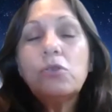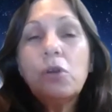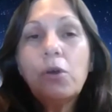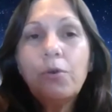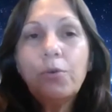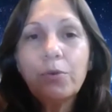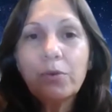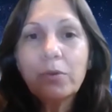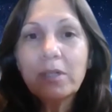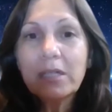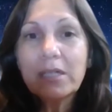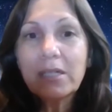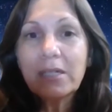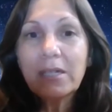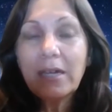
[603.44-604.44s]

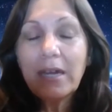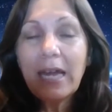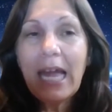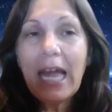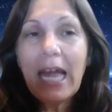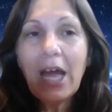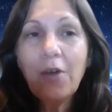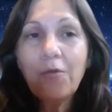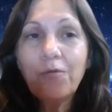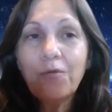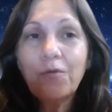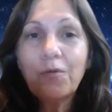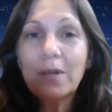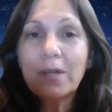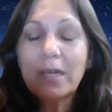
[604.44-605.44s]
stones have
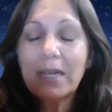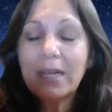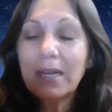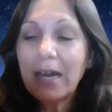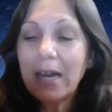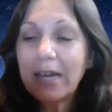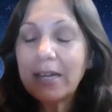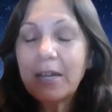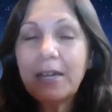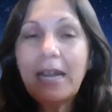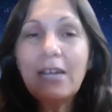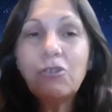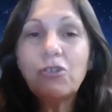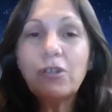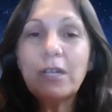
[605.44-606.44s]
a
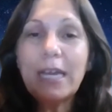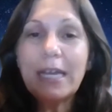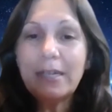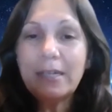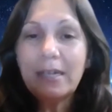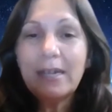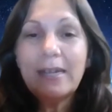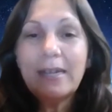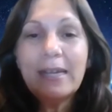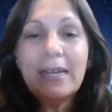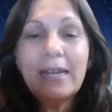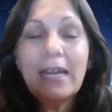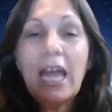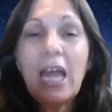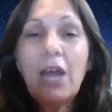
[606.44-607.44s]
connection, and
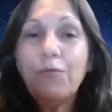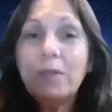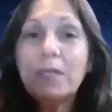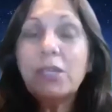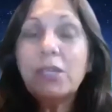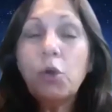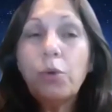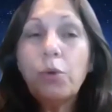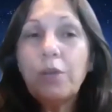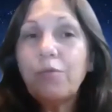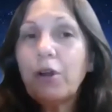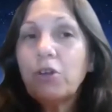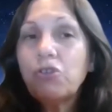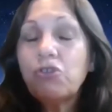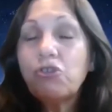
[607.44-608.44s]
every single one
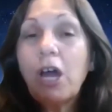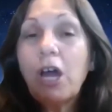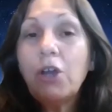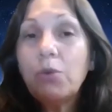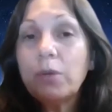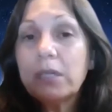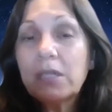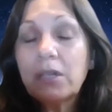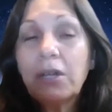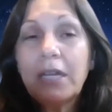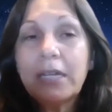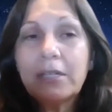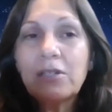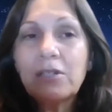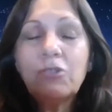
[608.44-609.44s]
of our chakras
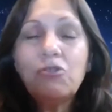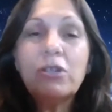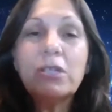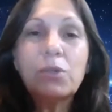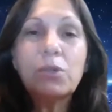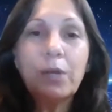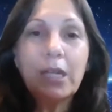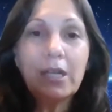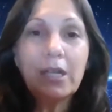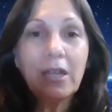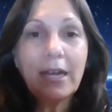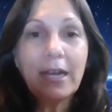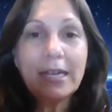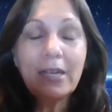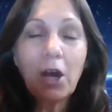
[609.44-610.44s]
connects, not just with
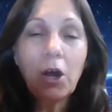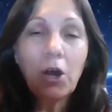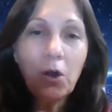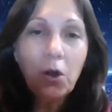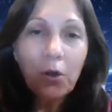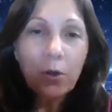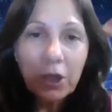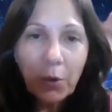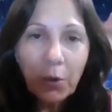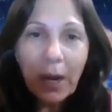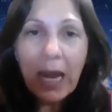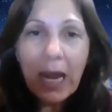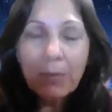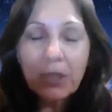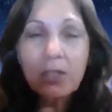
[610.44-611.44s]
like, oh, you know,
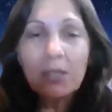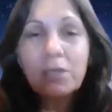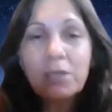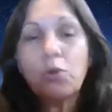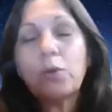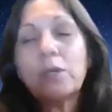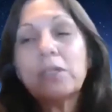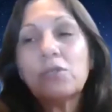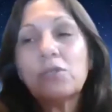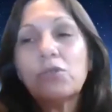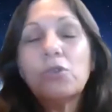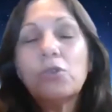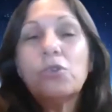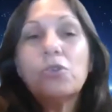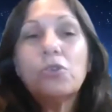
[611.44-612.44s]
amethyst
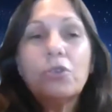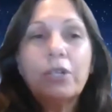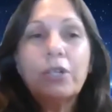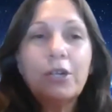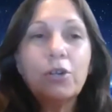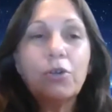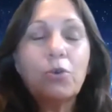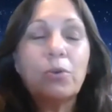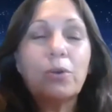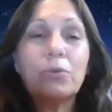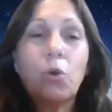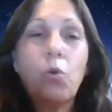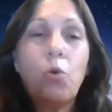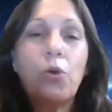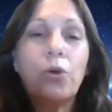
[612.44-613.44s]
crystal, clear
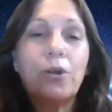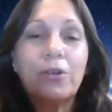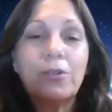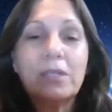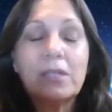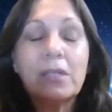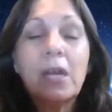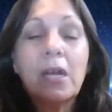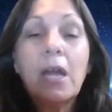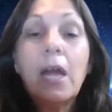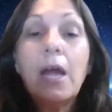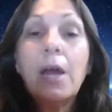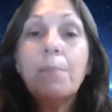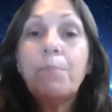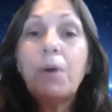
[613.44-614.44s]
quartz,
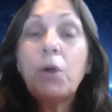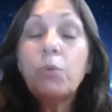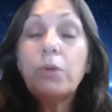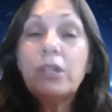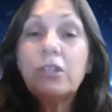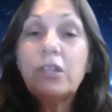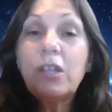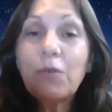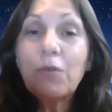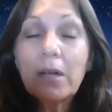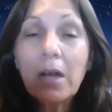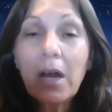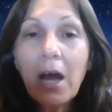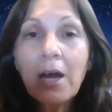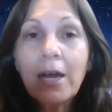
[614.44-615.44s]
but with
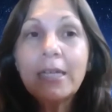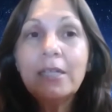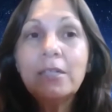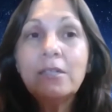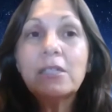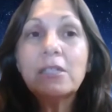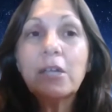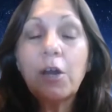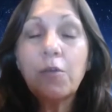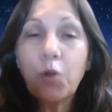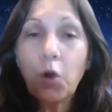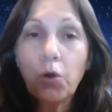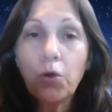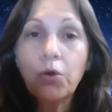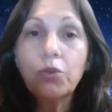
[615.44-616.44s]
different kinds of
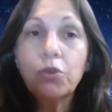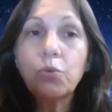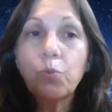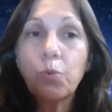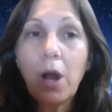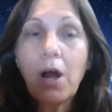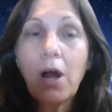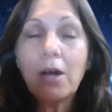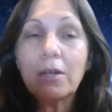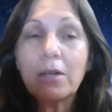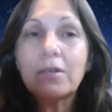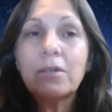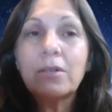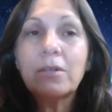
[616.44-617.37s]
earth rock.